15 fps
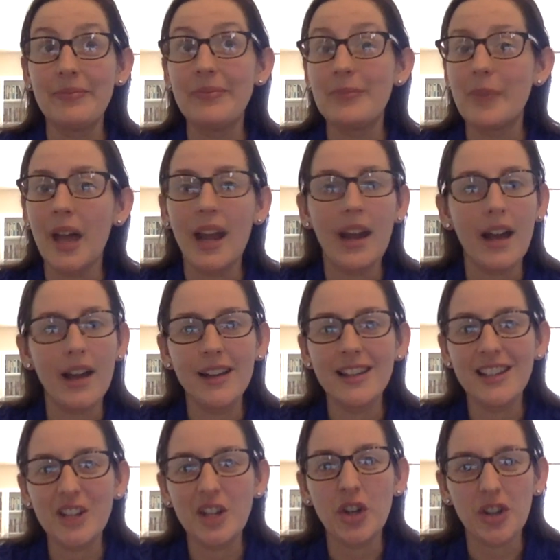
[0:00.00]
But
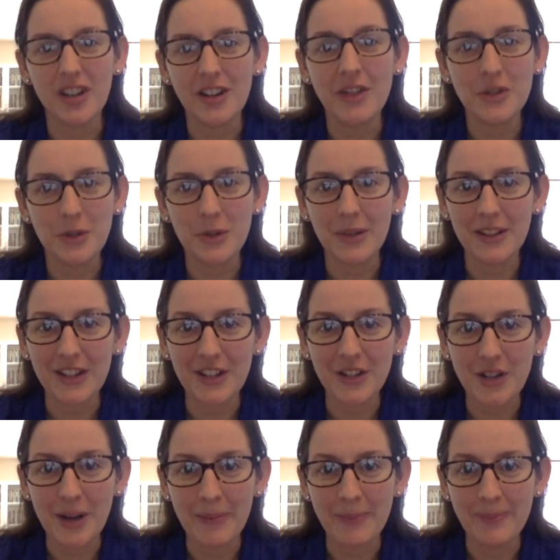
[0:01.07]
you're going to do a really good
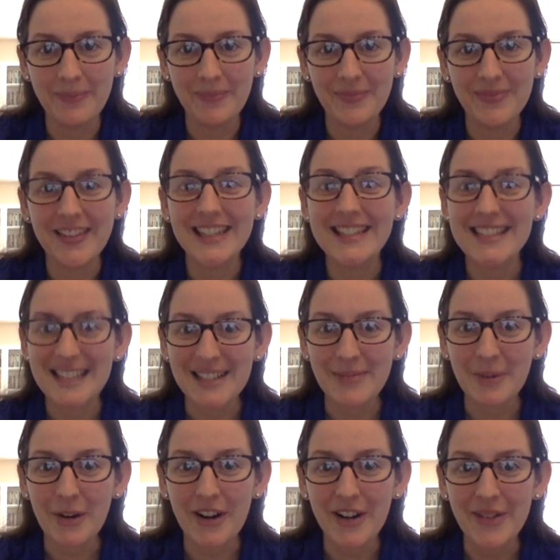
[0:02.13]
job. See you
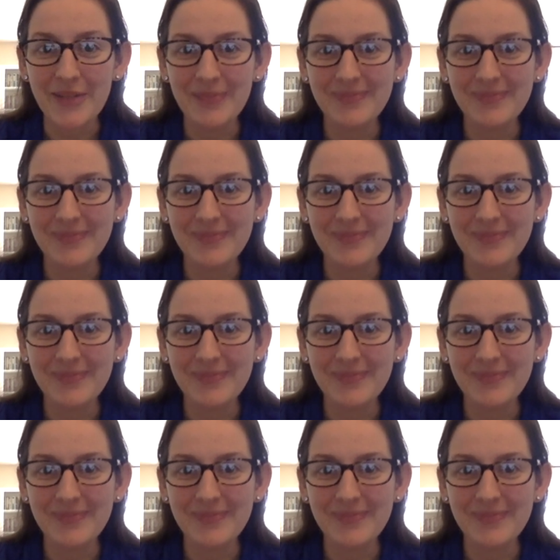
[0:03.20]
tomorrow.